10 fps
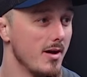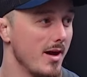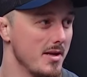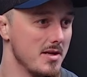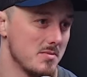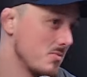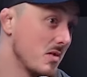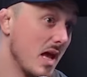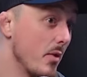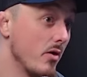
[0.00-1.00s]
And then it's
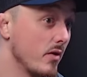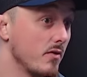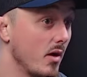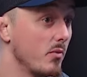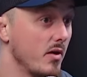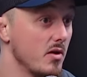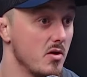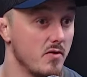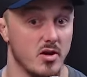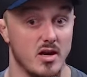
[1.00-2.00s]
game over type thing. You're
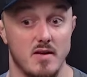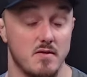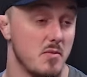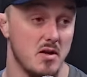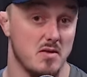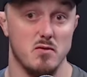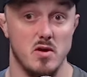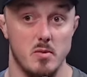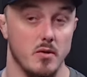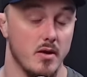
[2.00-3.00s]
never going to have to
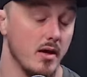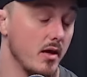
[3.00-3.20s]
rebuild that